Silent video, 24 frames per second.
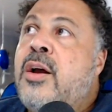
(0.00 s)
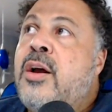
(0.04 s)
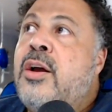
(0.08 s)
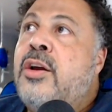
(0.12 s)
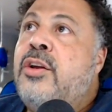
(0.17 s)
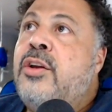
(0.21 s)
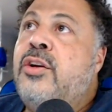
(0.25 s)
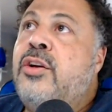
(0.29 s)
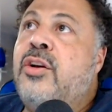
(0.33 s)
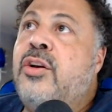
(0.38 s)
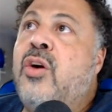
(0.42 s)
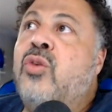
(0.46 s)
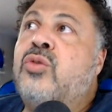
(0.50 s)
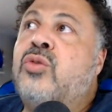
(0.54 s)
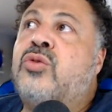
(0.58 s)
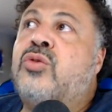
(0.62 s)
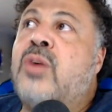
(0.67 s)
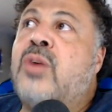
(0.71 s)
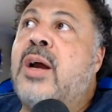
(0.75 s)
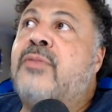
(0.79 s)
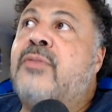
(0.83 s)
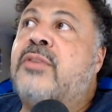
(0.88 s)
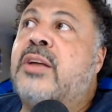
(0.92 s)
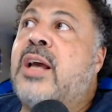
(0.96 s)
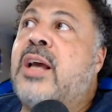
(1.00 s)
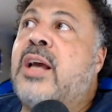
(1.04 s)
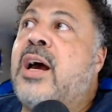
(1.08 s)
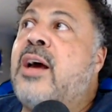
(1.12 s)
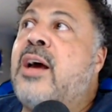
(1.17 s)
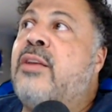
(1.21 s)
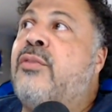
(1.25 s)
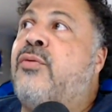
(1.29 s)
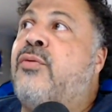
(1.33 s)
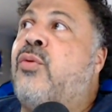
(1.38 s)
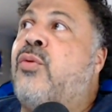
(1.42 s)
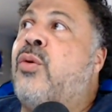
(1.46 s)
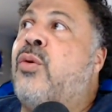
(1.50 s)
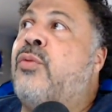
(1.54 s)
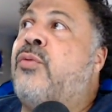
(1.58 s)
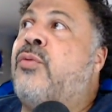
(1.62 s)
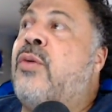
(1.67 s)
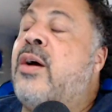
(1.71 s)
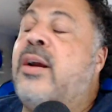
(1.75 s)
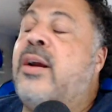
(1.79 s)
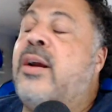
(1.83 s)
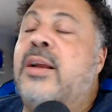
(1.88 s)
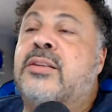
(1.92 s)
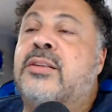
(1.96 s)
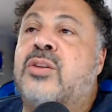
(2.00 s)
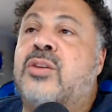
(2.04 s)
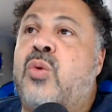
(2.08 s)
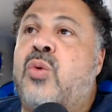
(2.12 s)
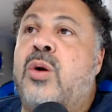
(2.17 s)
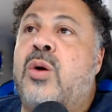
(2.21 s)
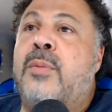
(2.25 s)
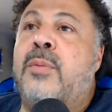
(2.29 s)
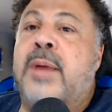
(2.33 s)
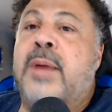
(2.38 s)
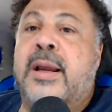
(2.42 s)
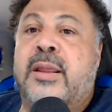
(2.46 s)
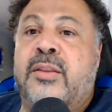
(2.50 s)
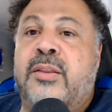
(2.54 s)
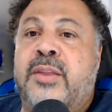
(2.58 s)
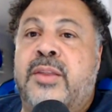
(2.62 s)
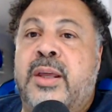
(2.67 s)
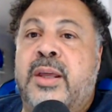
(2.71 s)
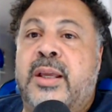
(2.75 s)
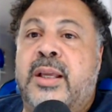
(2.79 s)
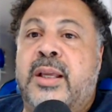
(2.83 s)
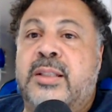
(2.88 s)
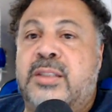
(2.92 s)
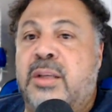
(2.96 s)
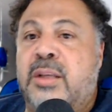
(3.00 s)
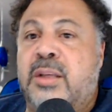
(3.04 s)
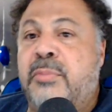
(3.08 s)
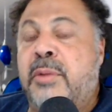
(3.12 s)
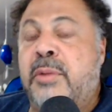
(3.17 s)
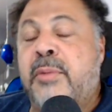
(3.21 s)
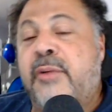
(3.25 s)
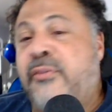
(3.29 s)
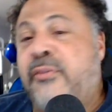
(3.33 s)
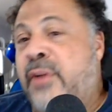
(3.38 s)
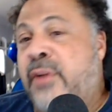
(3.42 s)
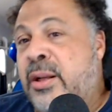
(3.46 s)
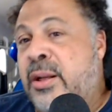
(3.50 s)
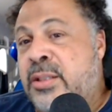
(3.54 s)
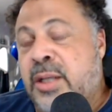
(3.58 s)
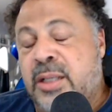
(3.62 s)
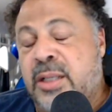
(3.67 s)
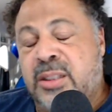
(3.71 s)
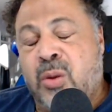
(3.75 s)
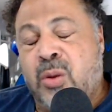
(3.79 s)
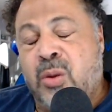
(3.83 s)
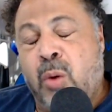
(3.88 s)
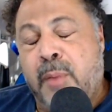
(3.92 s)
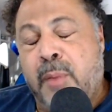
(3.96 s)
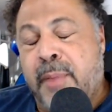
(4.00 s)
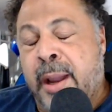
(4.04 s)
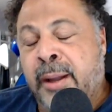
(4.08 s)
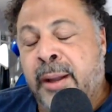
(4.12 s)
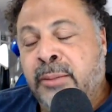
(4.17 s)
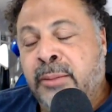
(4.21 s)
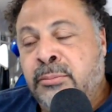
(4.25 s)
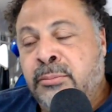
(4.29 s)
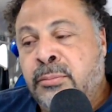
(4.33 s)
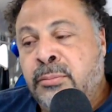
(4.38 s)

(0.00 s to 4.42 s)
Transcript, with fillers: You don't draft a guy in the 4th round as a quarterback and think he's going to be my franchise quarterback.